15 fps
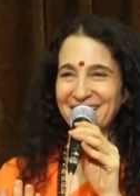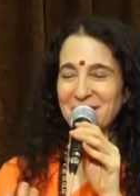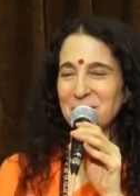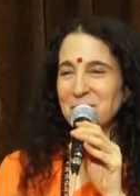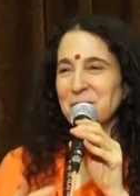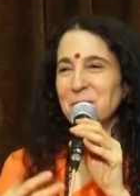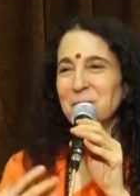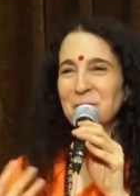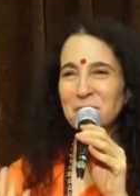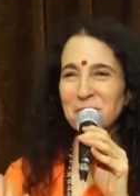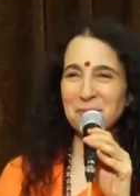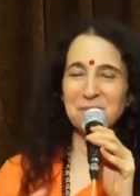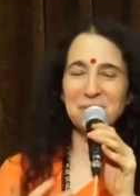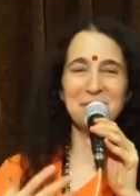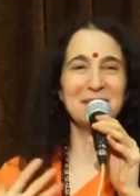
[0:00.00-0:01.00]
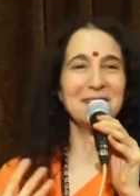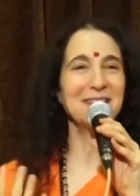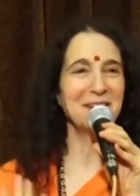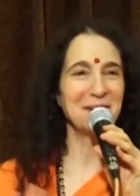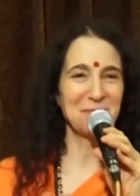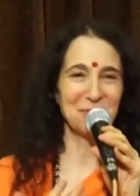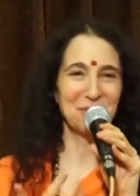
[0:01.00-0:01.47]
you know we're, we're
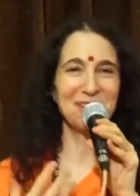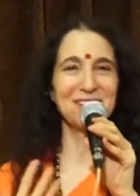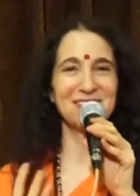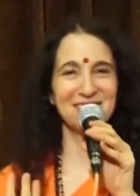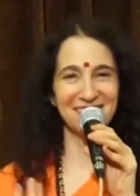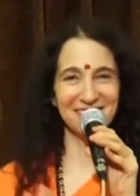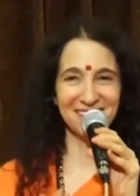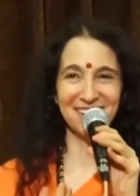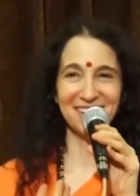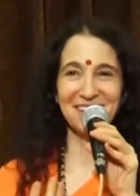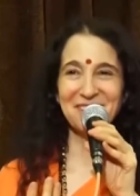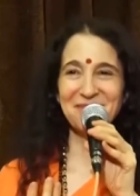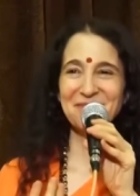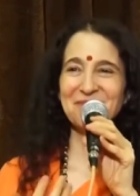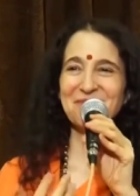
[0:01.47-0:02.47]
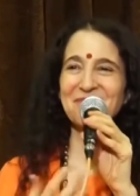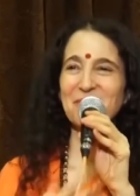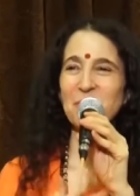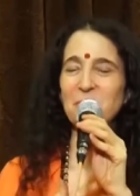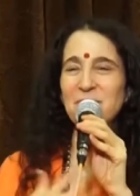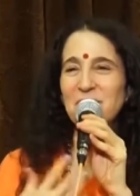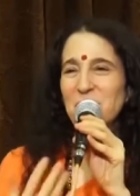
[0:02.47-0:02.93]
building a bridge here
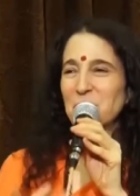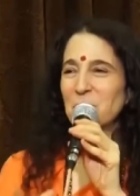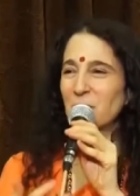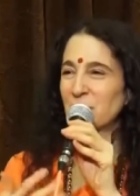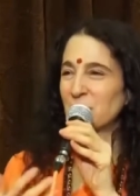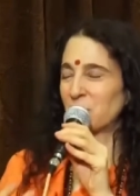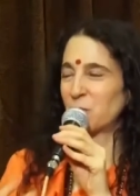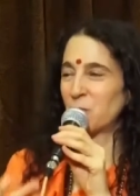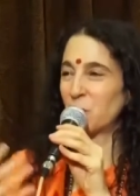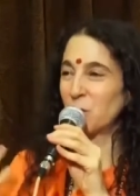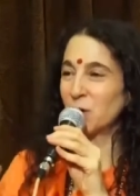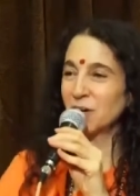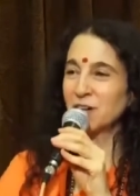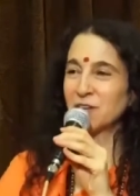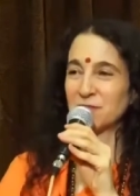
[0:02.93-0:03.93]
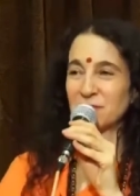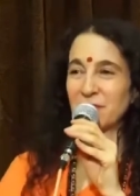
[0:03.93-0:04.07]
we've got a, a war to